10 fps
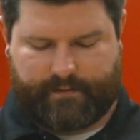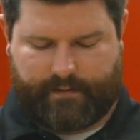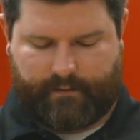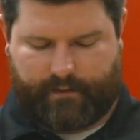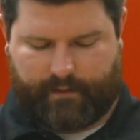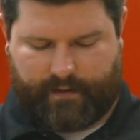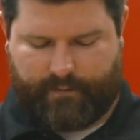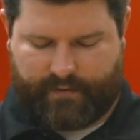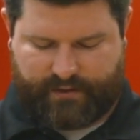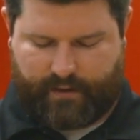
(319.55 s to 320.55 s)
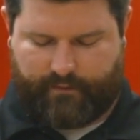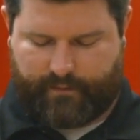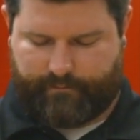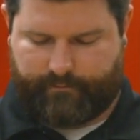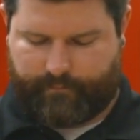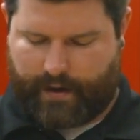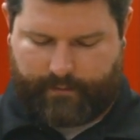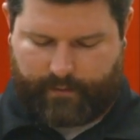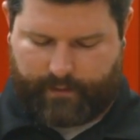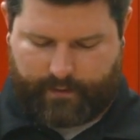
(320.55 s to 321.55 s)
It'll keep the shell from
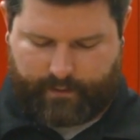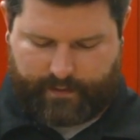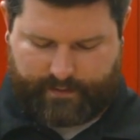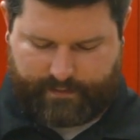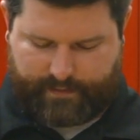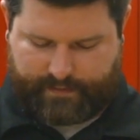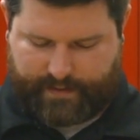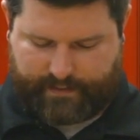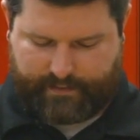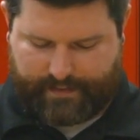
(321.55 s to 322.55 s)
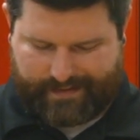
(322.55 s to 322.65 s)
popping apart or anything like that.